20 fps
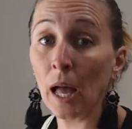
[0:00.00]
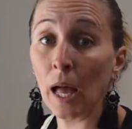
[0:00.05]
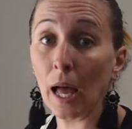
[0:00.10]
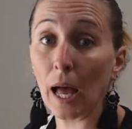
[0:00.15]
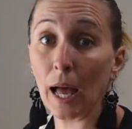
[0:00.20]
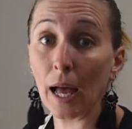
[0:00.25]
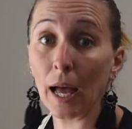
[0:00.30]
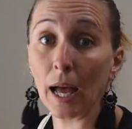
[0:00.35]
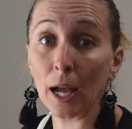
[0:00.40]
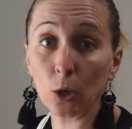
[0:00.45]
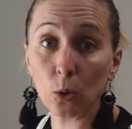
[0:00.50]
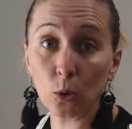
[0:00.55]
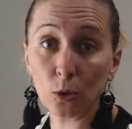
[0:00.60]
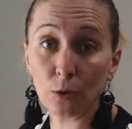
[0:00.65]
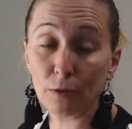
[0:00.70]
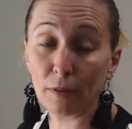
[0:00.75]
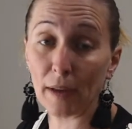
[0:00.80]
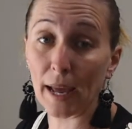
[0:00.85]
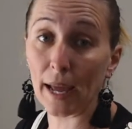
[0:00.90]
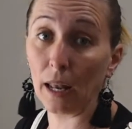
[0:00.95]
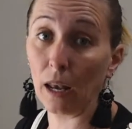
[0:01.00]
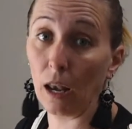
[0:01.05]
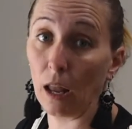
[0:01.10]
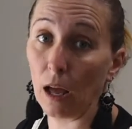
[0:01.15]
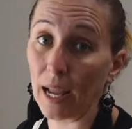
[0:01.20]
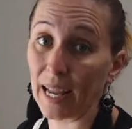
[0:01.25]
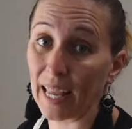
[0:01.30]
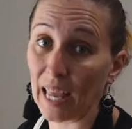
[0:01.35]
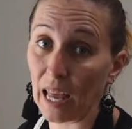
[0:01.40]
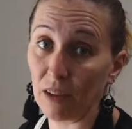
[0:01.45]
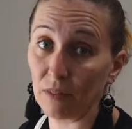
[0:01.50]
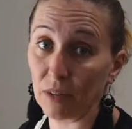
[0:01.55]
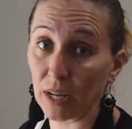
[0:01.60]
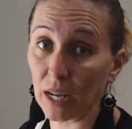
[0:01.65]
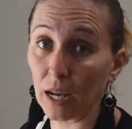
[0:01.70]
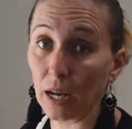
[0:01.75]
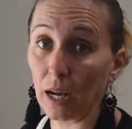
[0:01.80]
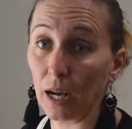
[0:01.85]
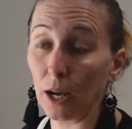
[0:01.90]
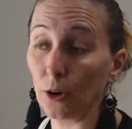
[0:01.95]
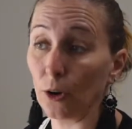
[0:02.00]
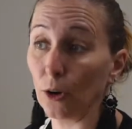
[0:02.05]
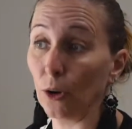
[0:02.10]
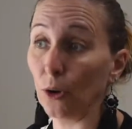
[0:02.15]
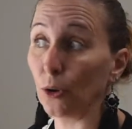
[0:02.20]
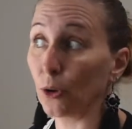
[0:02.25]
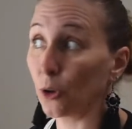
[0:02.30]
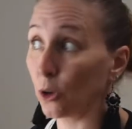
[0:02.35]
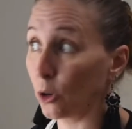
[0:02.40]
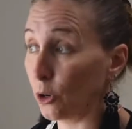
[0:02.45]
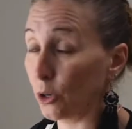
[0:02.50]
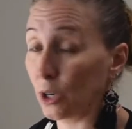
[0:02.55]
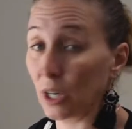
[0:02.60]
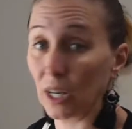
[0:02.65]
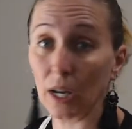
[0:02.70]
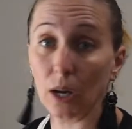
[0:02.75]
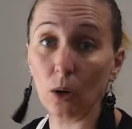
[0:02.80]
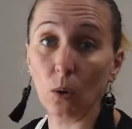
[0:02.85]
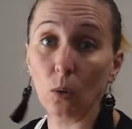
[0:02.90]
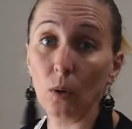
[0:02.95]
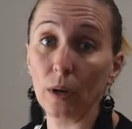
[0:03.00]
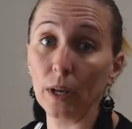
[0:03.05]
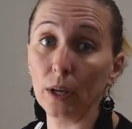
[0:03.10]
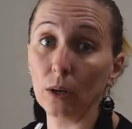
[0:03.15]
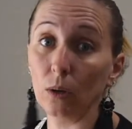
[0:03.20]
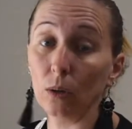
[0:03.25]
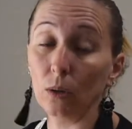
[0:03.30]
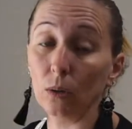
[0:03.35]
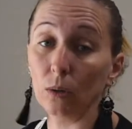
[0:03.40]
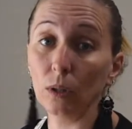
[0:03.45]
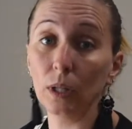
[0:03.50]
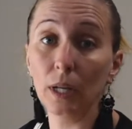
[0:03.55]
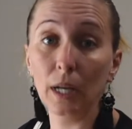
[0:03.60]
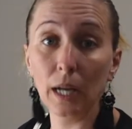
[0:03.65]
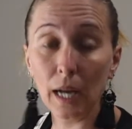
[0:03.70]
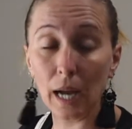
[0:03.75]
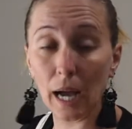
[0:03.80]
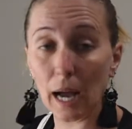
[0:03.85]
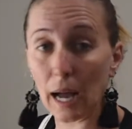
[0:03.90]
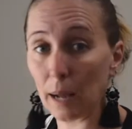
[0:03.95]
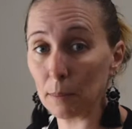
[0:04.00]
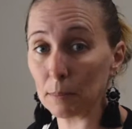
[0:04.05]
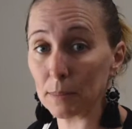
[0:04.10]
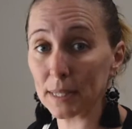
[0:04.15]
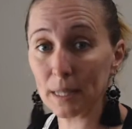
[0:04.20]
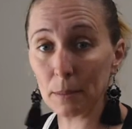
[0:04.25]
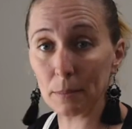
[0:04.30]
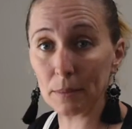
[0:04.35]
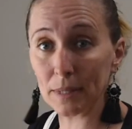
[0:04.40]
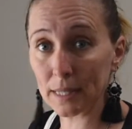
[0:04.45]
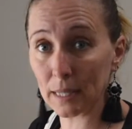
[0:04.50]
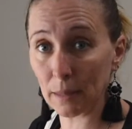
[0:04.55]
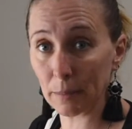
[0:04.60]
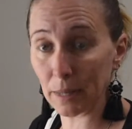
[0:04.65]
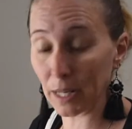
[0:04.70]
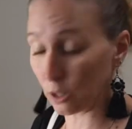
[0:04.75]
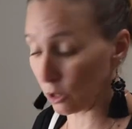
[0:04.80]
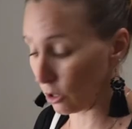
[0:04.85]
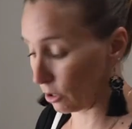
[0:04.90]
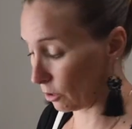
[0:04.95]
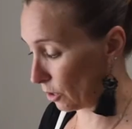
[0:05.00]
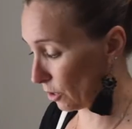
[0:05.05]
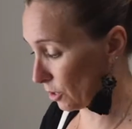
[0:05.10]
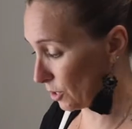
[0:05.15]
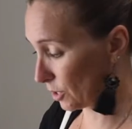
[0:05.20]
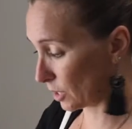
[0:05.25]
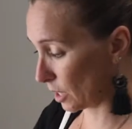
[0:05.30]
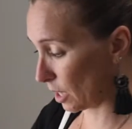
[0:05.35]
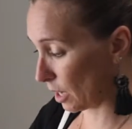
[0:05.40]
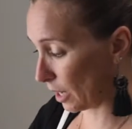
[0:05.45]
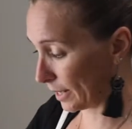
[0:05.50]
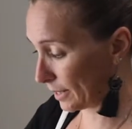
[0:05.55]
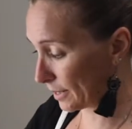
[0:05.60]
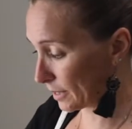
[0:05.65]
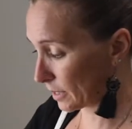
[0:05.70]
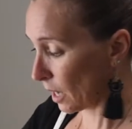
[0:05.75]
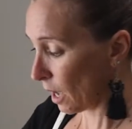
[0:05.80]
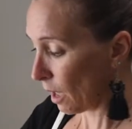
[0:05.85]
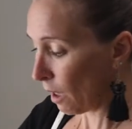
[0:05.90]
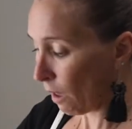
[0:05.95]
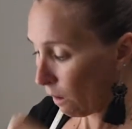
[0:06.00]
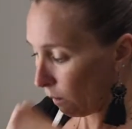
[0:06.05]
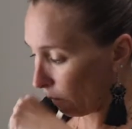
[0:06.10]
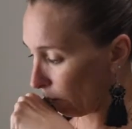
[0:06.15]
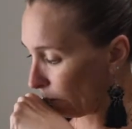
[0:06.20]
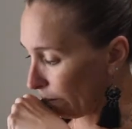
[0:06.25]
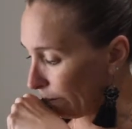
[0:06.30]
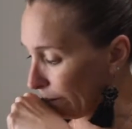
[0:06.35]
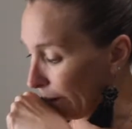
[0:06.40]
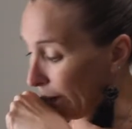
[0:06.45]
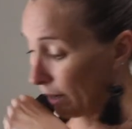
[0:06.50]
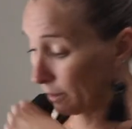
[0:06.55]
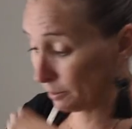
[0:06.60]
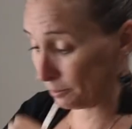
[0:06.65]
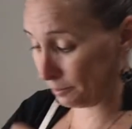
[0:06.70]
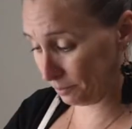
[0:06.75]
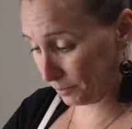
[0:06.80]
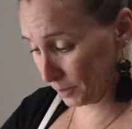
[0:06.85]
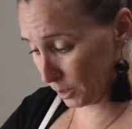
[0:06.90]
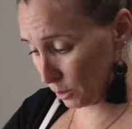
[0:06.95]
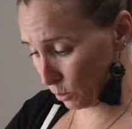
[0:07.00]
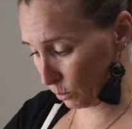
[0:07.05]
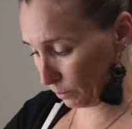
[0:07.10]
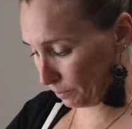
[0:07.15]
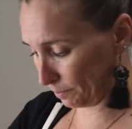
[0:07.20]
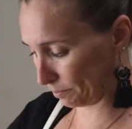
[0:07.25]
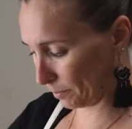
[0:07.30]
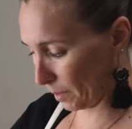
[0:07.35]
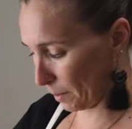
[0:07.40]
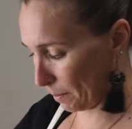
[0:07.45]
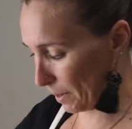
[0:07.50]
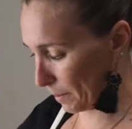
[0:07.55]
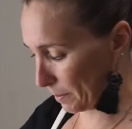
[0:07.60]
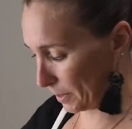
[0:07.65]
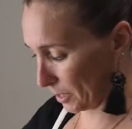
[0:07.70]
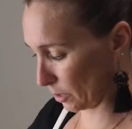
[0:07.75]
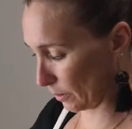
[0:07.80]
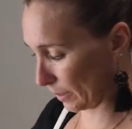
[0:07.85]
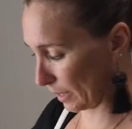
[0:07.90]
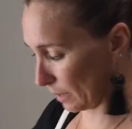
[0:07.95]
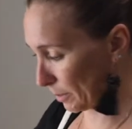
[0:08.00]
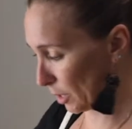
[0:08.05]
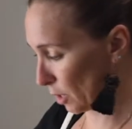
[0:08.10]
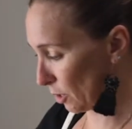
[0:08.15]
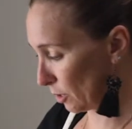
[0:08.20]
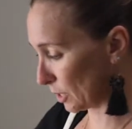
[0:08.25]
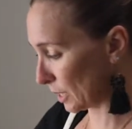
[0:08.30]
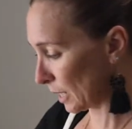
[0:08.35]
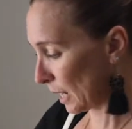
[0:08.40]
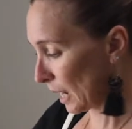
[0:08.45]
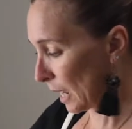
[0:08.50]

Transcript: a good fat like avocado, coconut oil, something along those lines. Oh, pepper's going up my nose.